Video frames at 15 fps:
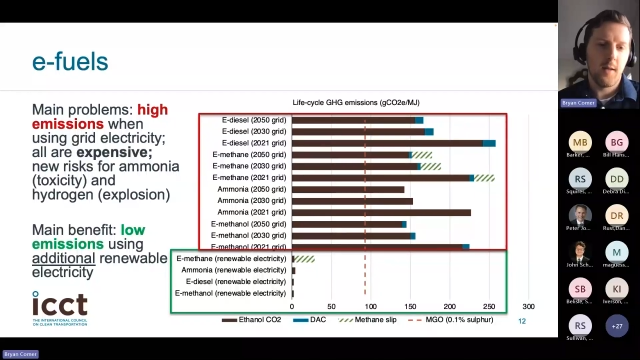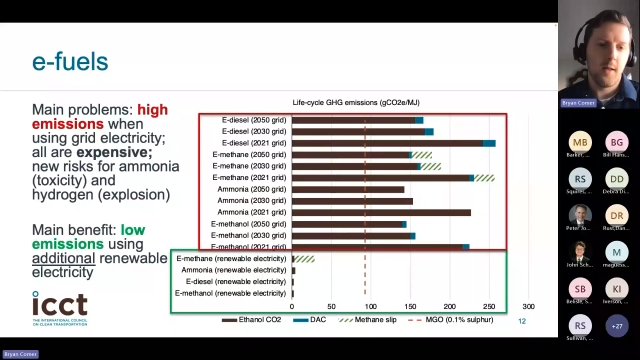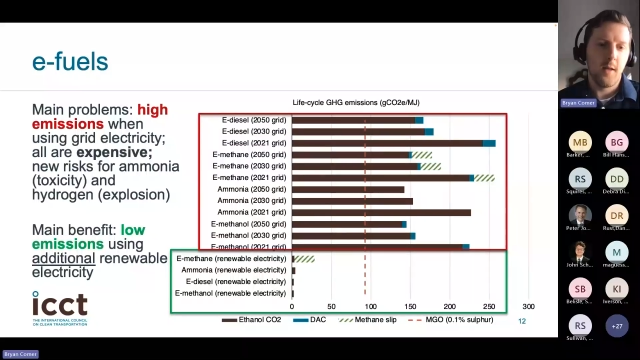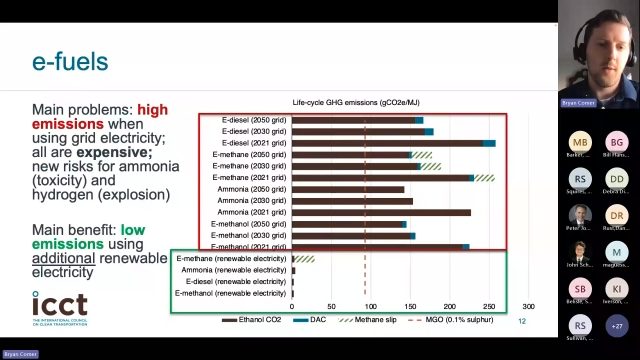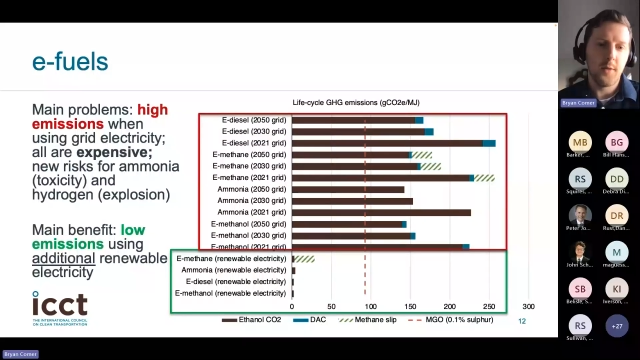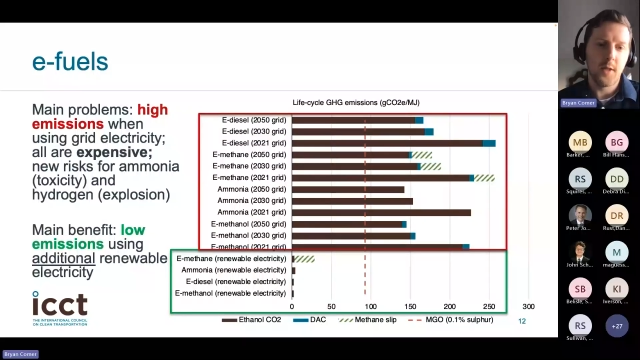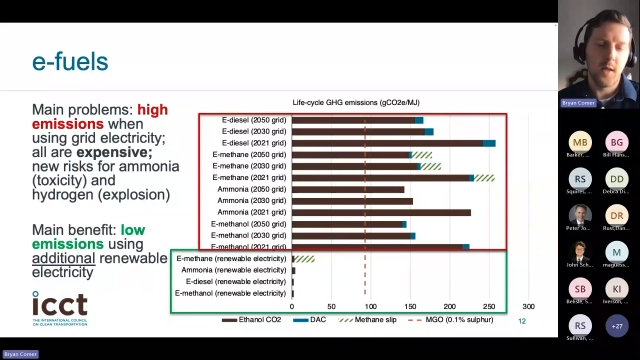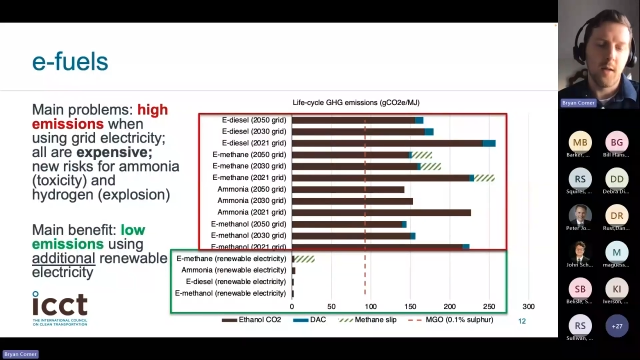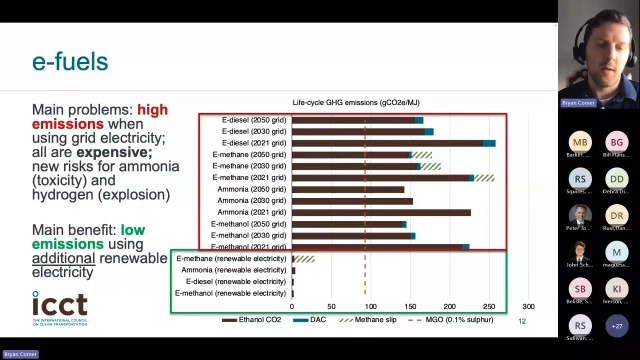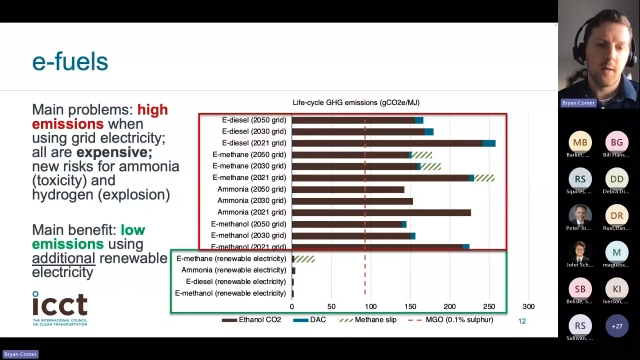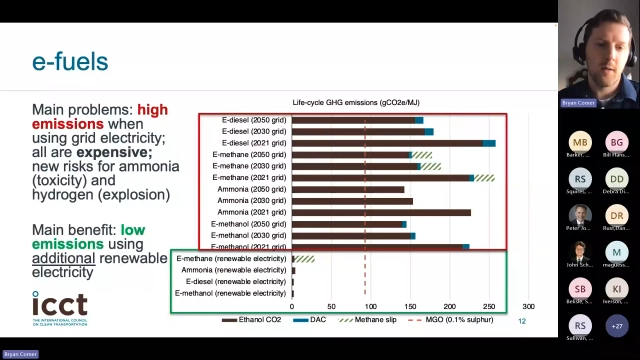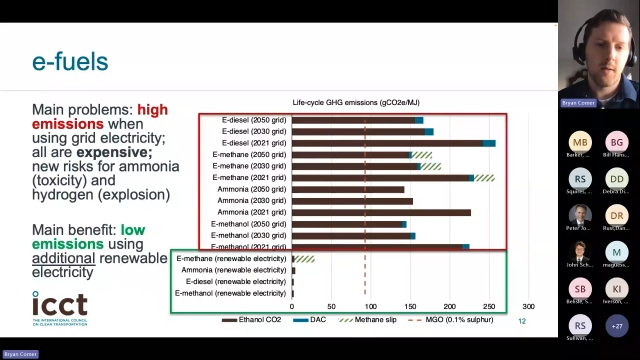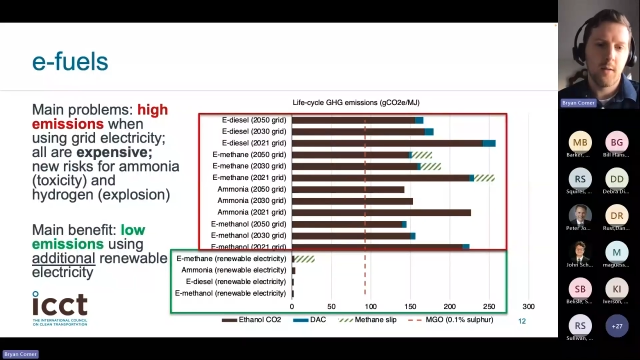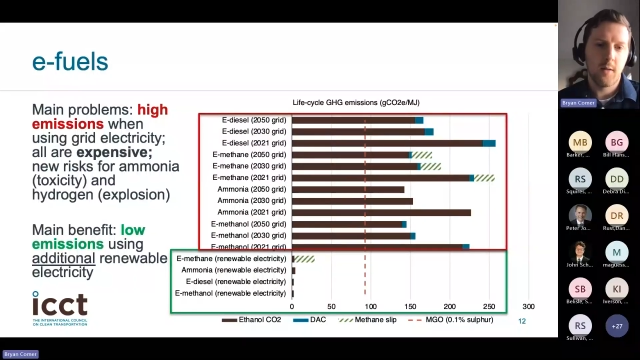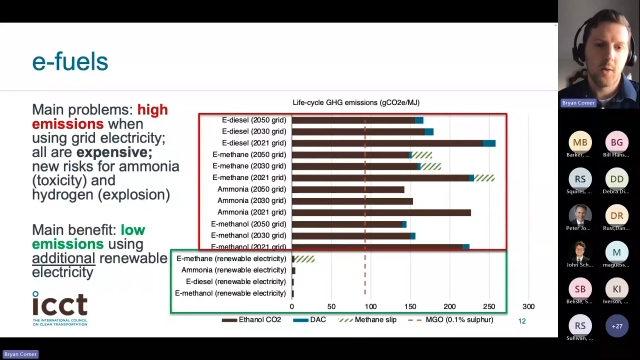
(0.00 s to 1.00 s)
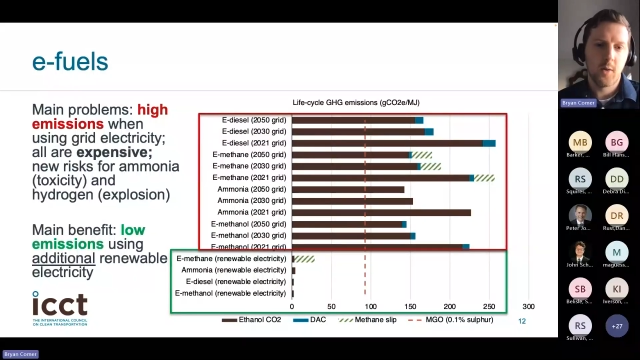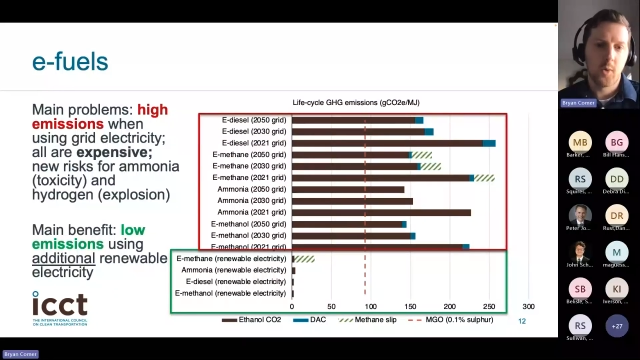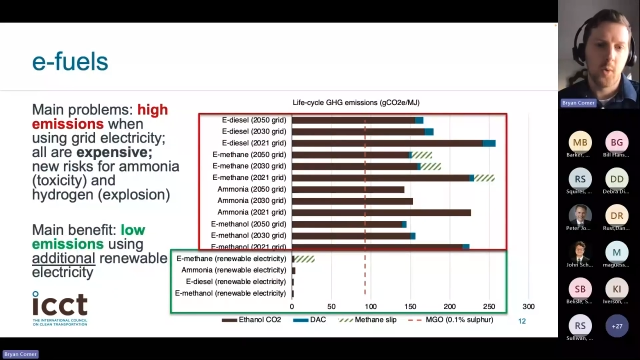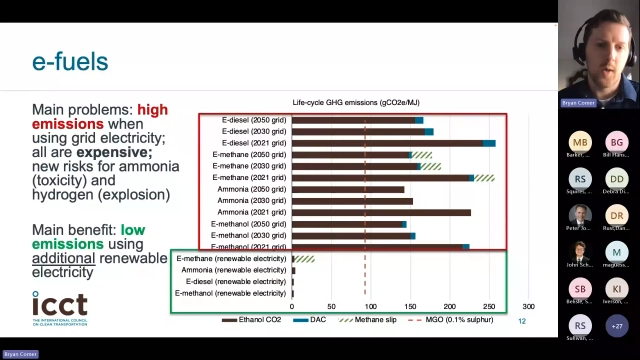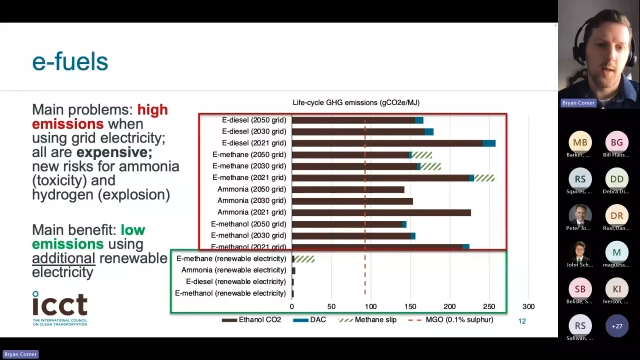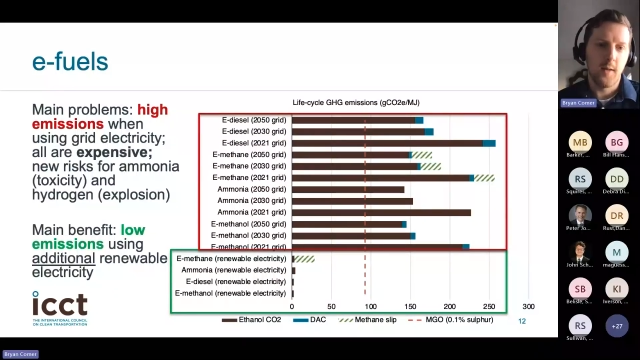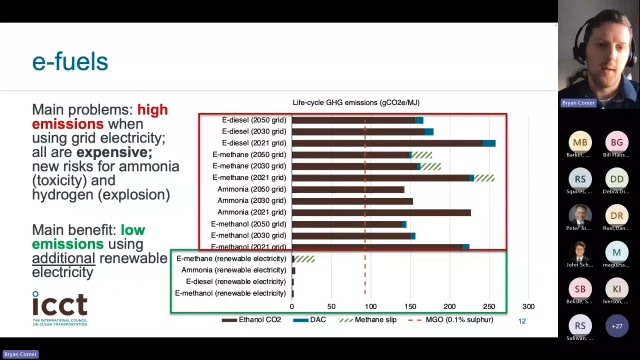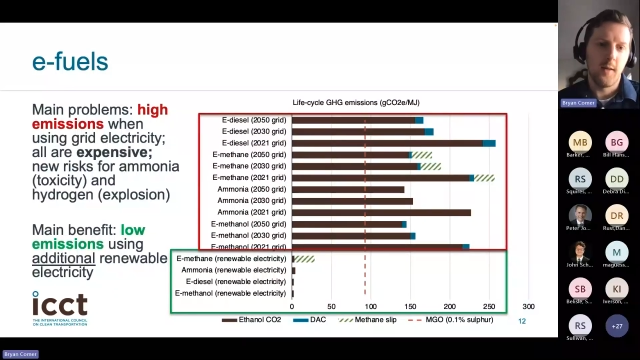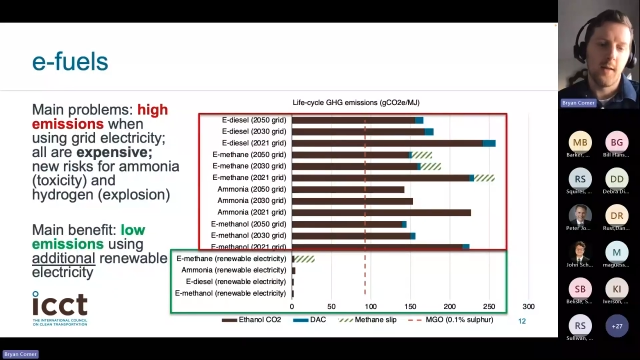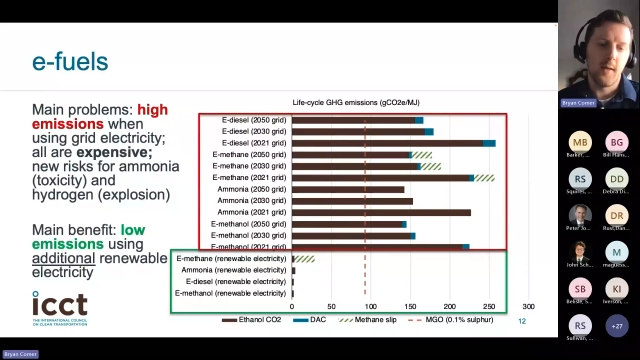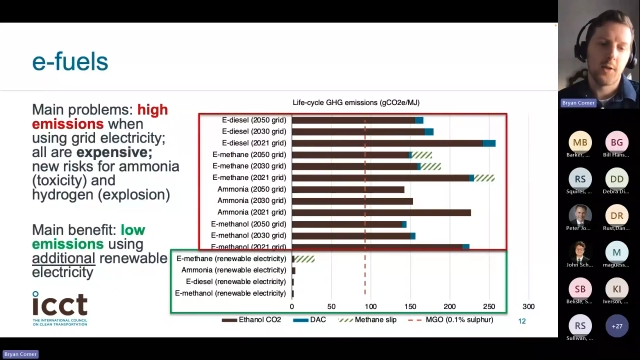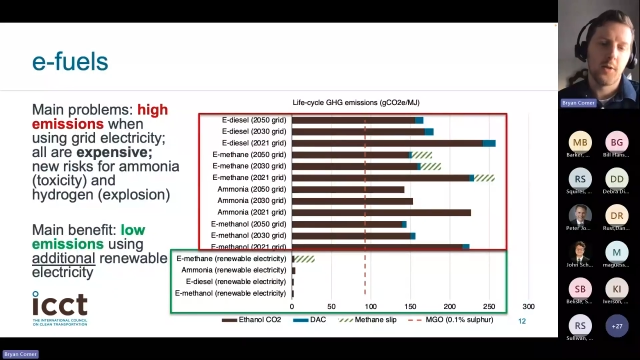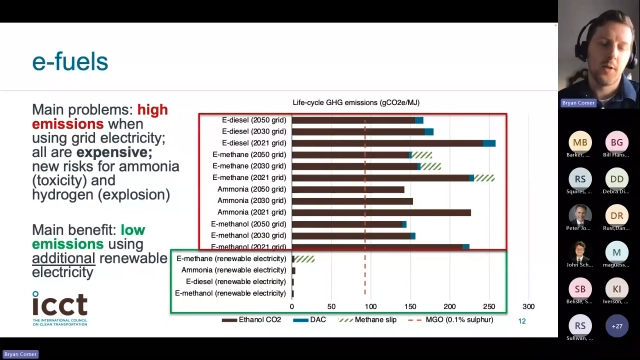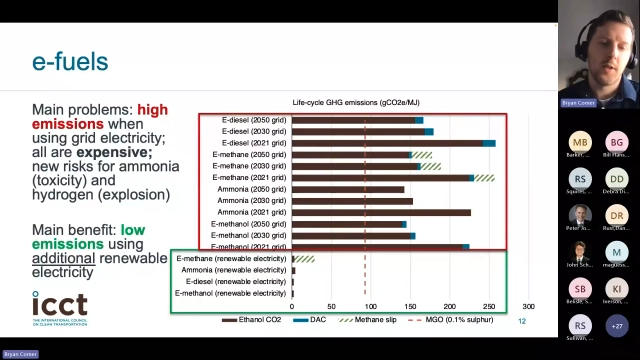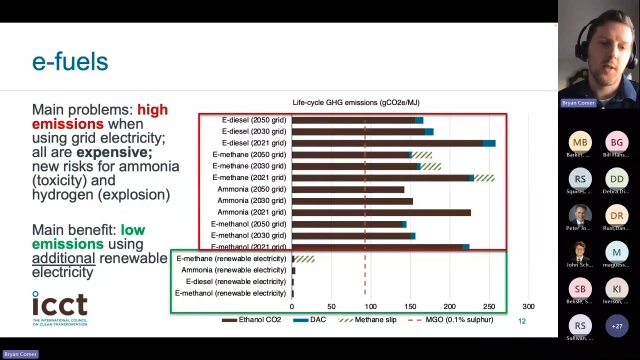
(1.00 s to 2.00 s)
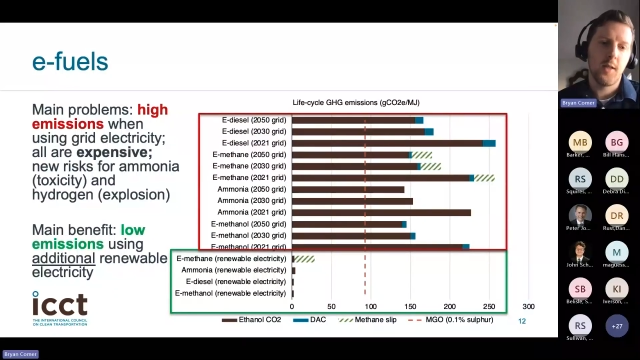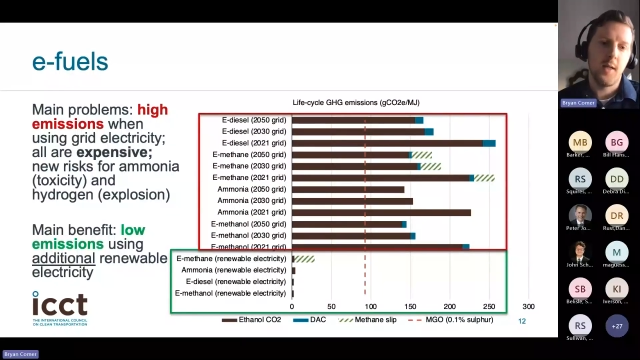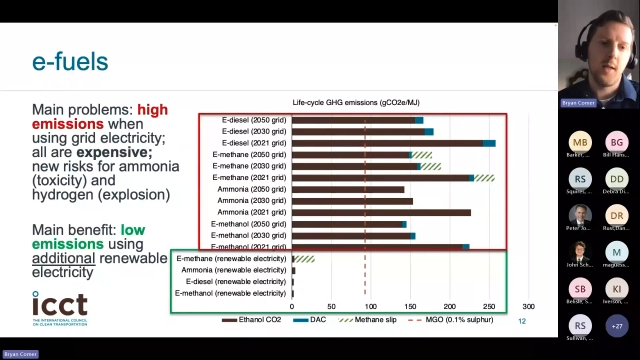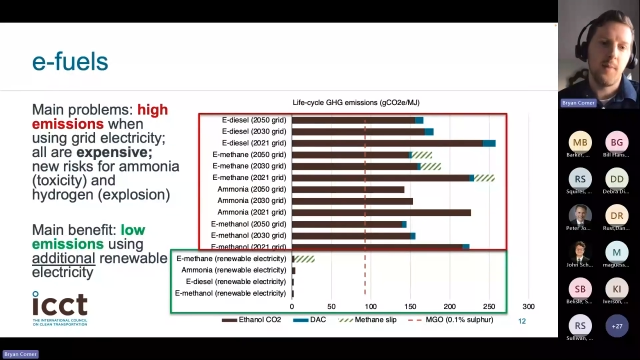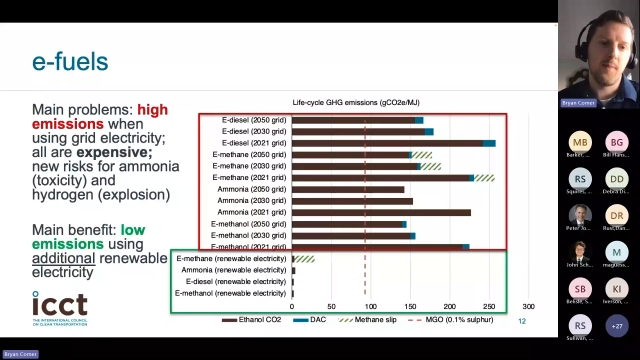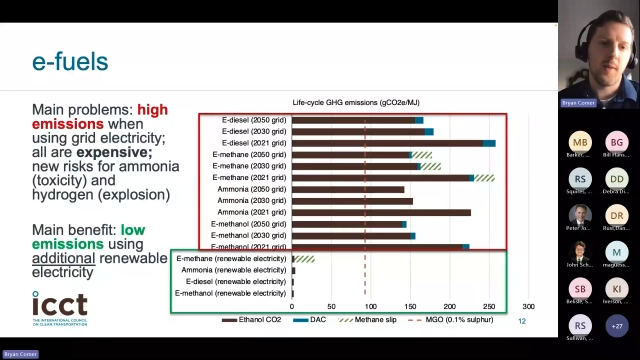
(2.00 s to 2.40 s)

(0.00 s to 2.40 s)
using grid electricity.